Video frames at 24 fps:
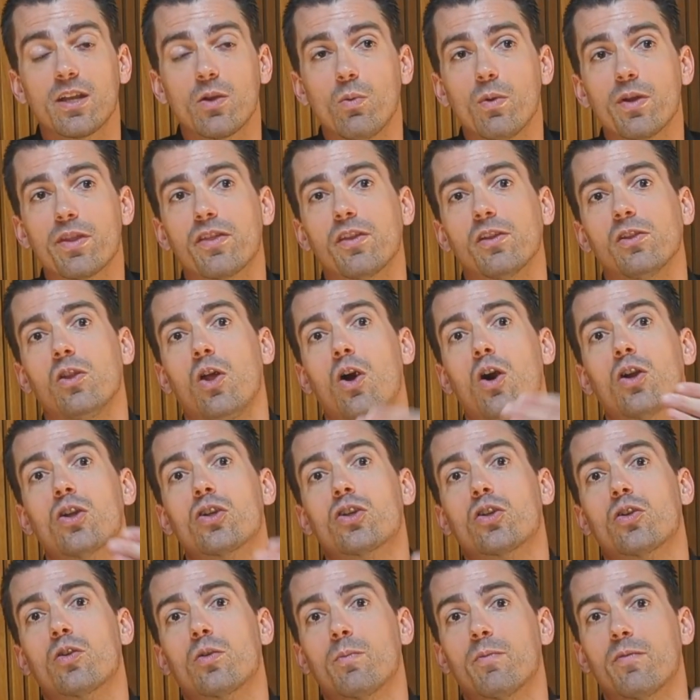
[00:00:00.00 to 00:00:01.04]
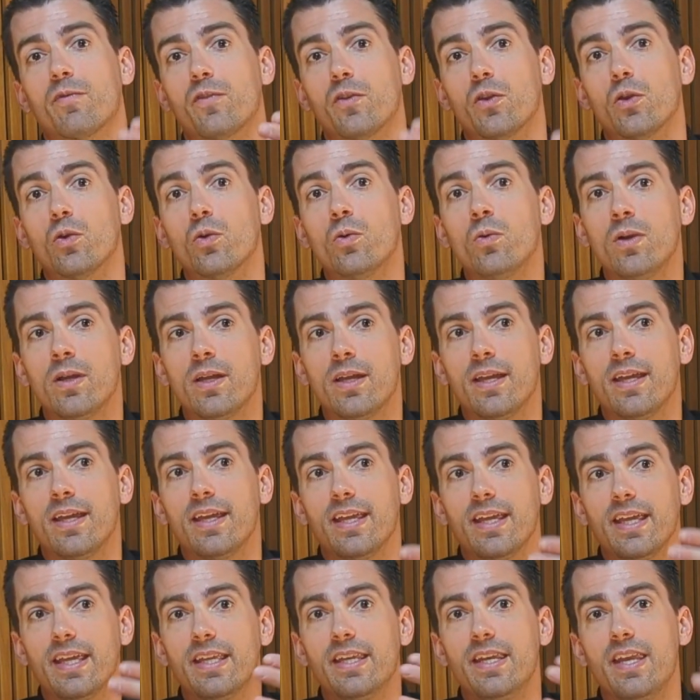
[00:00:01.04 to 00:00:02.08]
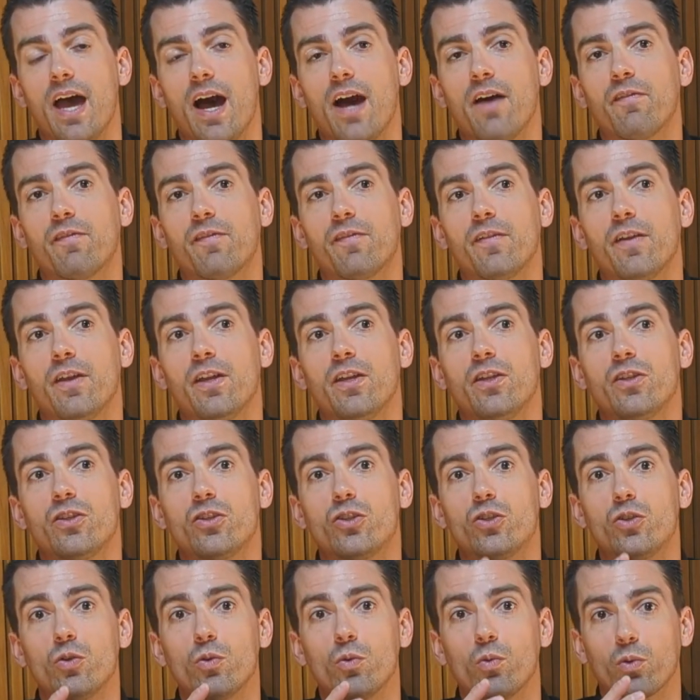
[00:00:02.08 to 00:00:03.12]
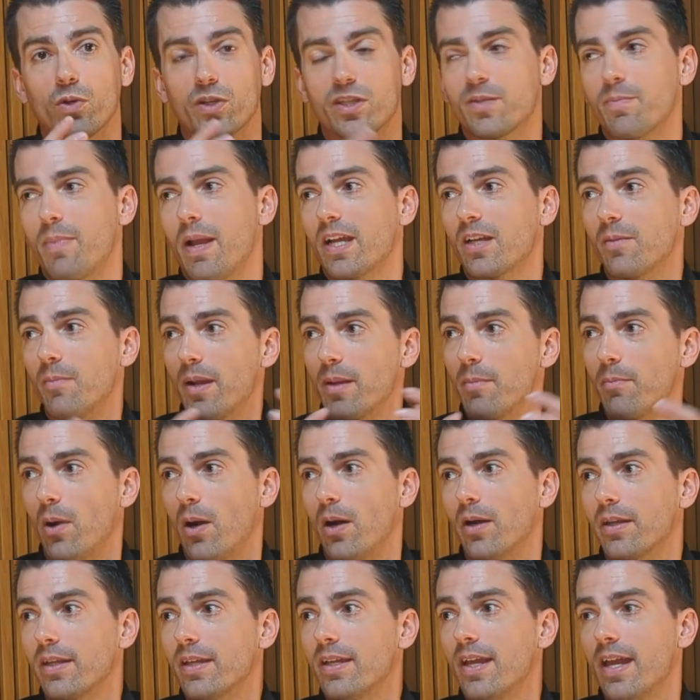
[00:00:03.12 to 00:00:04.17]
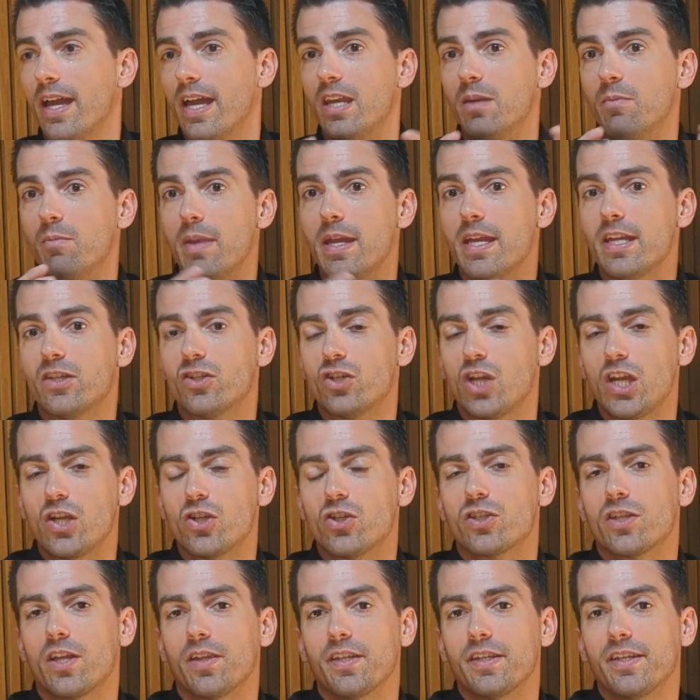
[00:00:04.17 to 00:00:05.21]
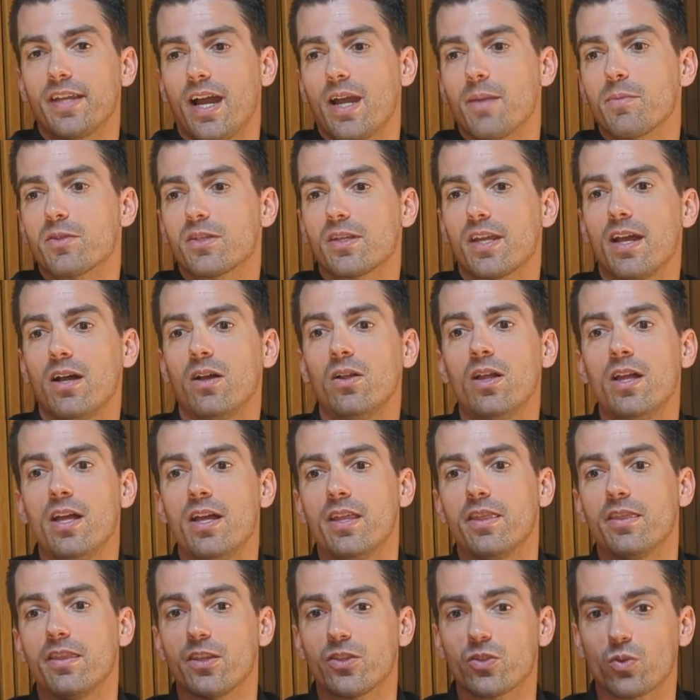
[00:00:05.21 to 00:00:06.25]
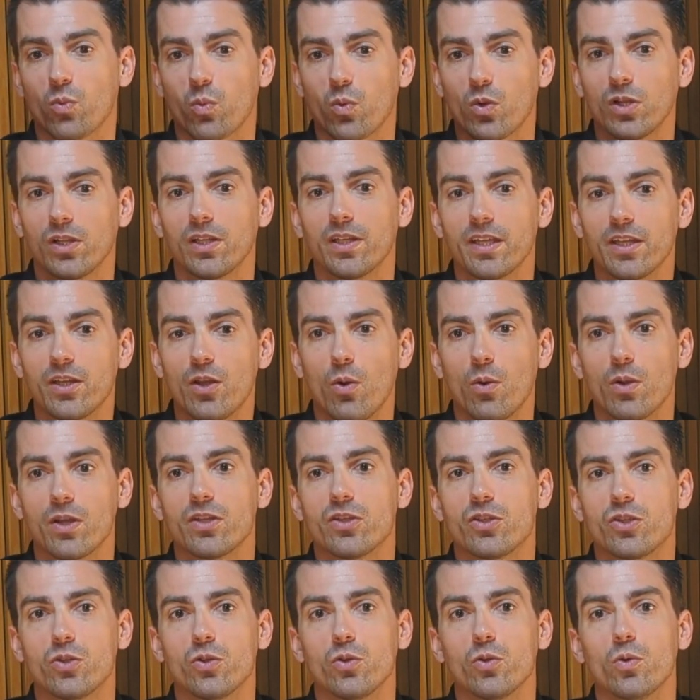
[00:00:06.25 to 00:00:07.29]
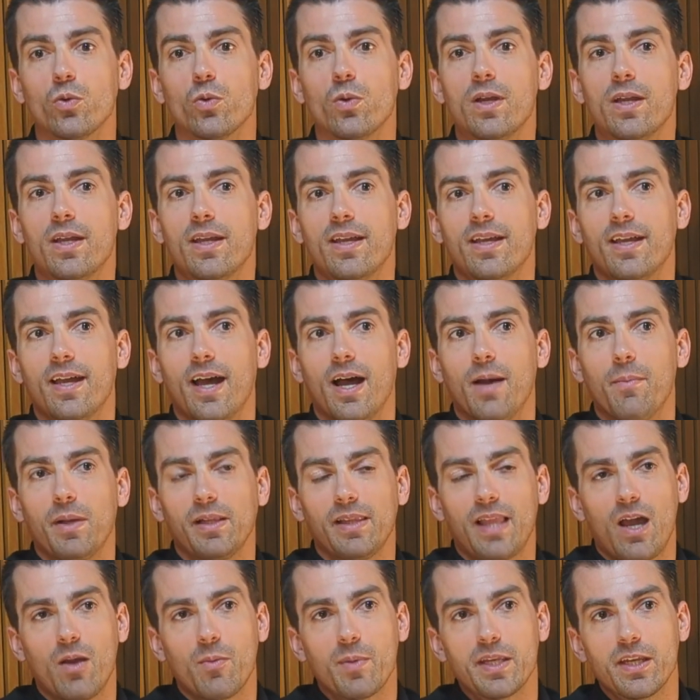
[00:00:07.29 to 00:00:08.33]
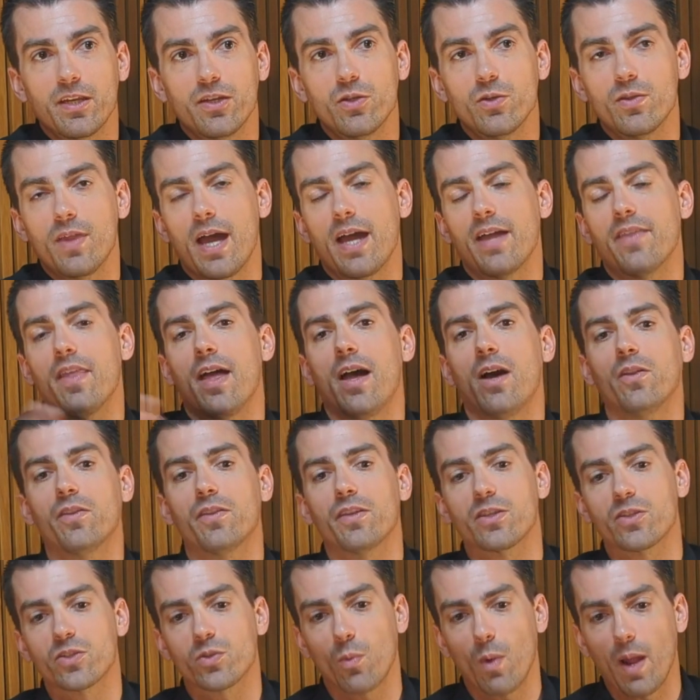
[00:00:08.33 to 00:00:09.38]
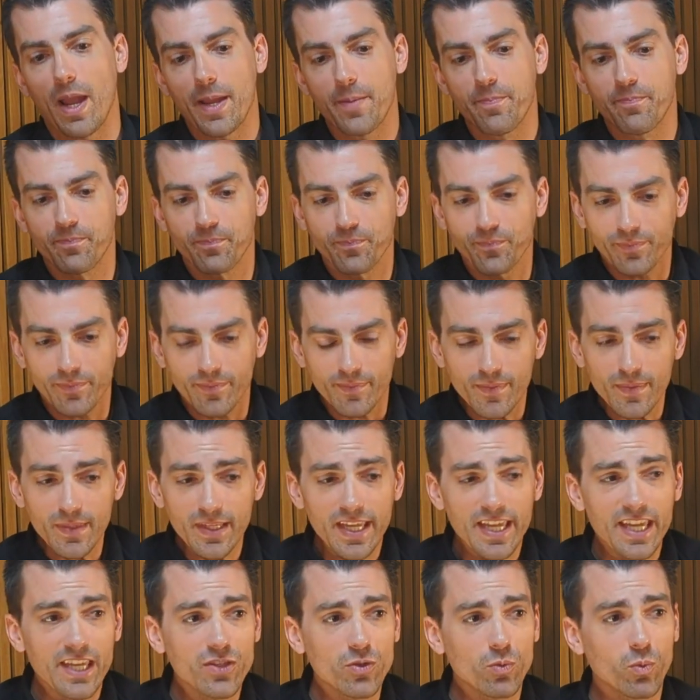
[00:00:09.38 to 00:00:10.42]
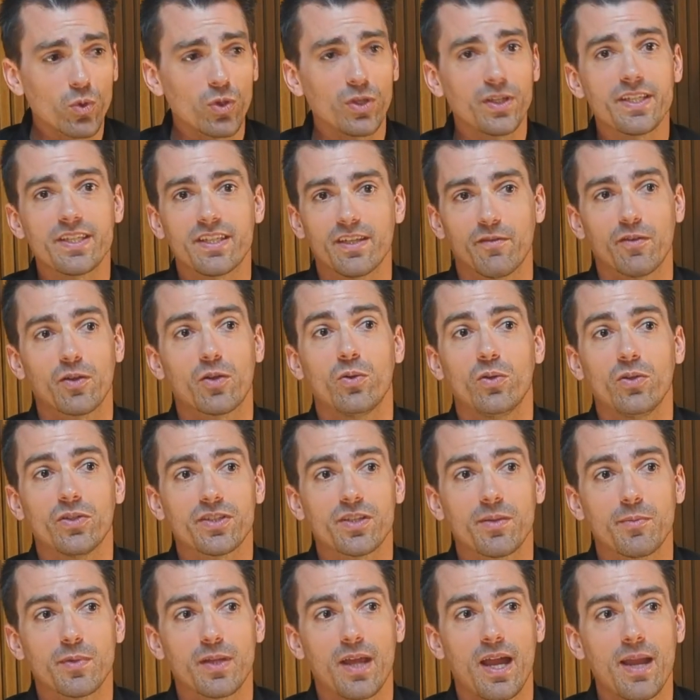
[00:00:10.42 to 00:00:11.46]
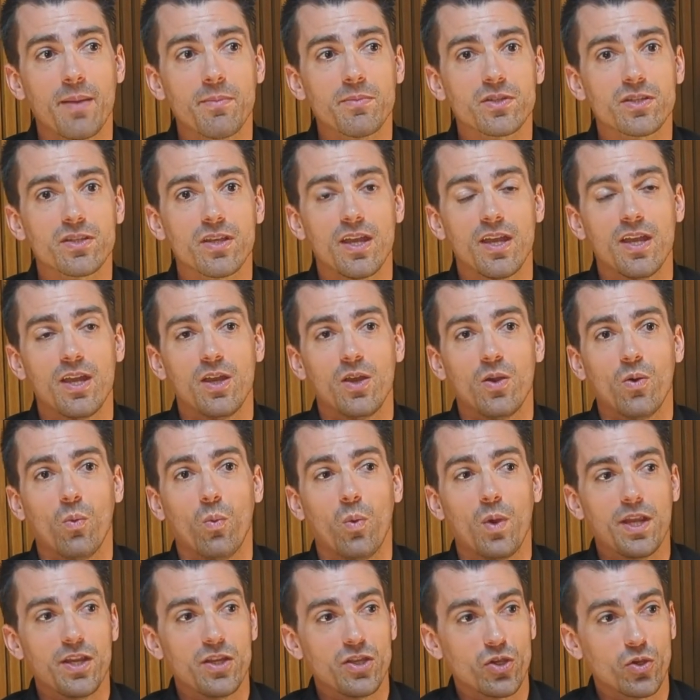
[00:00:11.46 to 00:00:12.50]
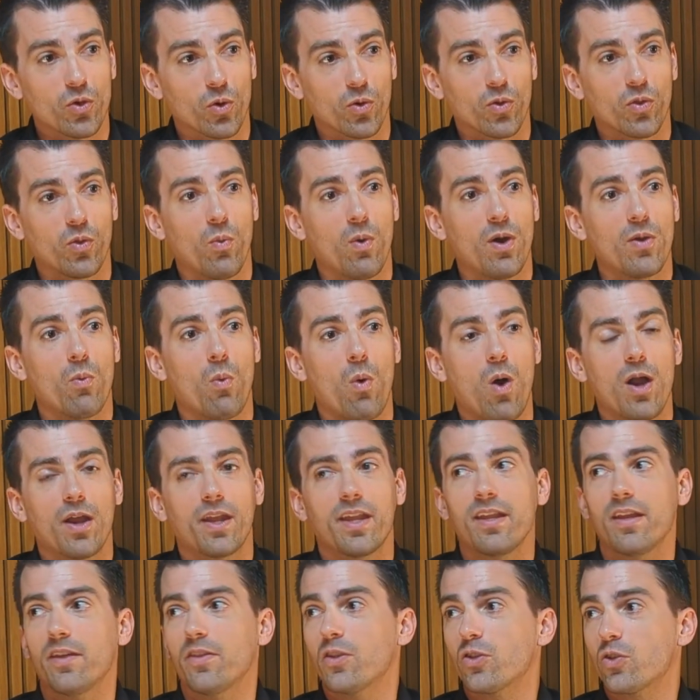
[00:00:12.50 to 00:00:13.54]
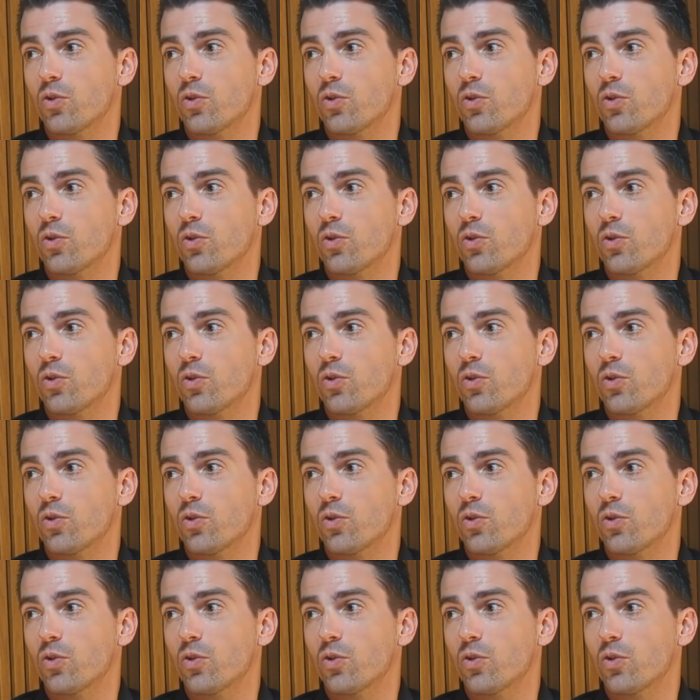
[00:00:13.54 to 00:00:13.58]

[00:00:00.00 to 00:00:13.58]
stick with the long-term view enough to respect my body and make changes on the time scale that's really going to allow me to do that in the healthiest way? It's really difficult sometimes when you're the one walking